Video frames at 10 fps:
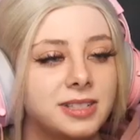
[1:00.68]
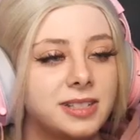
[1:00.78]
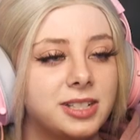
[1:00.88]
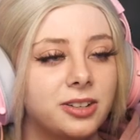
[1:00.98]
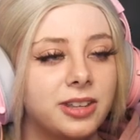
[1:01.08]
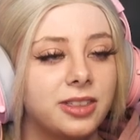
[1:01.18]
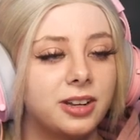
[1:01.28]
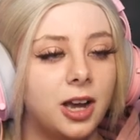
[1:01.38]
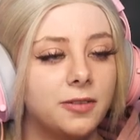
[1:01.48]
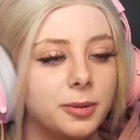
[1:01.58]
Sincerely, the
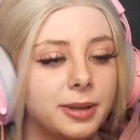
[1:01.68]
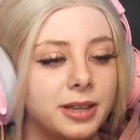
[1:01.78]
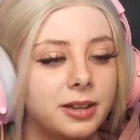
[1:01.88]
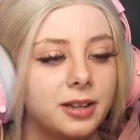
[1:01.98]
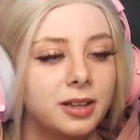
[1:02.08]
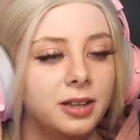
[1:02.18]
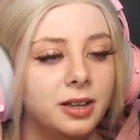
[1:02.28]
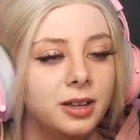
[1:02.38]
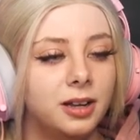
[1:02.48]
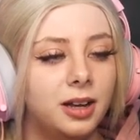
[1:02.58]
government.
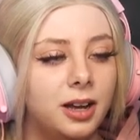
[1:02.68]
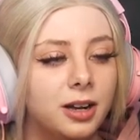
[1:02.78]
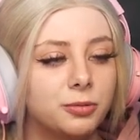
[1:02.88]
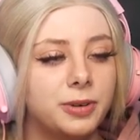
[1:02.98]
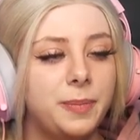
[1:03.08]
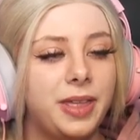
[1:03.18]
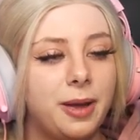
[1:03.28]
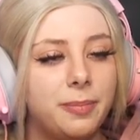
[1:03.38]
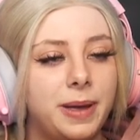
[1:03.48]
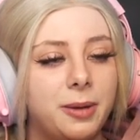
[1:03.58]
Rip
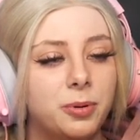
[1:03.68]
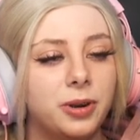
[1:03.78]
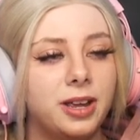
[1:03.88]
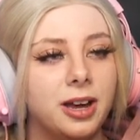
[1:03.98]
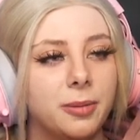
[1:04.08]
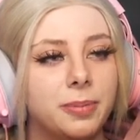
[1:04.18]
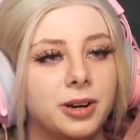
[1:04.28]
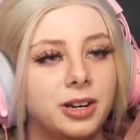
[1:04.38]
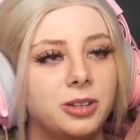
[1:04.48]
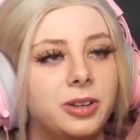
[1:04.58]
that bad boy up.
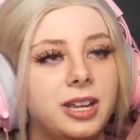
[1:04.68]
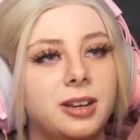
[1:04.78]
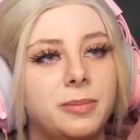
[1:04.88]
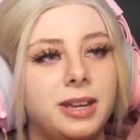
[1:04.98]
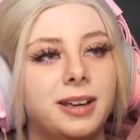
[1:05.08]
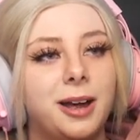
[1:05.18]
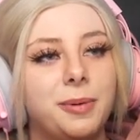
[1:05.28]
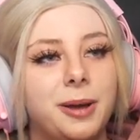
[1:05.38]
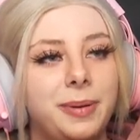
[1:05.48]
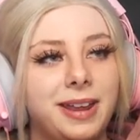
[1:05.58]
Are you kidding me? I'm
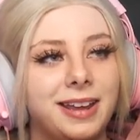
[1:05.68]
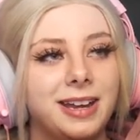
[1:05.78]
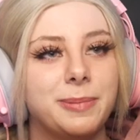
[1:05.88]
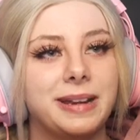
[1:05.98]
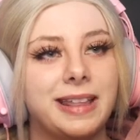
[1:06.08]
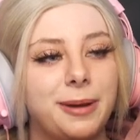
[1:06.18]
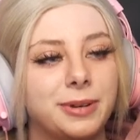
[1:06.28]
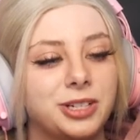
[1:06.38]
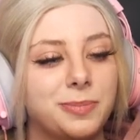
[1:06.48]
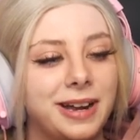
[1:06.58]
not paying anybody that
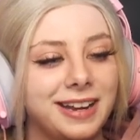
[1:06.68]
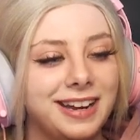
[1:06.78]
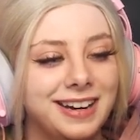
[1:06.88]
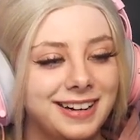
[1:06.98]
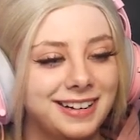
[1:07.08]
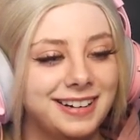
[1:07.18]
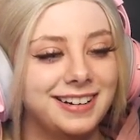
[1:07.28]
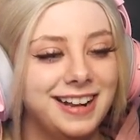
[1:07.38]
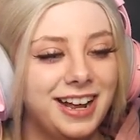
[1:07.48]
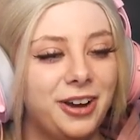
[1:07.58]
much money.
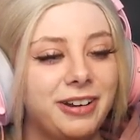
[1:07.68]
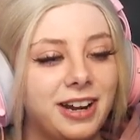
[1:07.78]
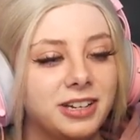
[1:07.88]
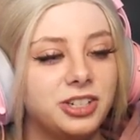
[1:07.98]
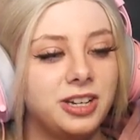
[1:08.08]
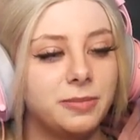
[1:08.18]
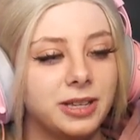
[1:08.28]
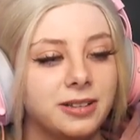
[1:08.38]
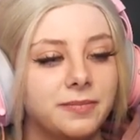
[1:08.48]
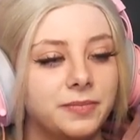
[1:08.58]
Oh, I got an
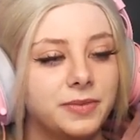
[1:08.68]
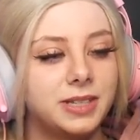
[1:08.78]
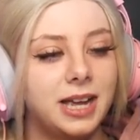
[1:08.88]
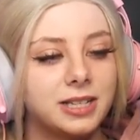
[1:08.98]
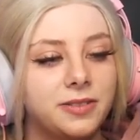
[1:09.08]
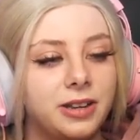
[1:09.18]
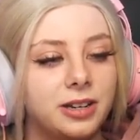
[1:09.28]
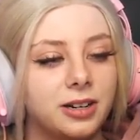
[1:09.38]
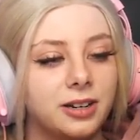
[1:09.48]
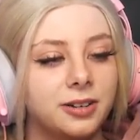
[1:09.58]
achievement. Tax
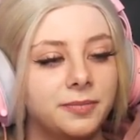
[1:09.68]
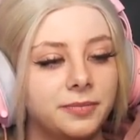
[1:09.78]
evader.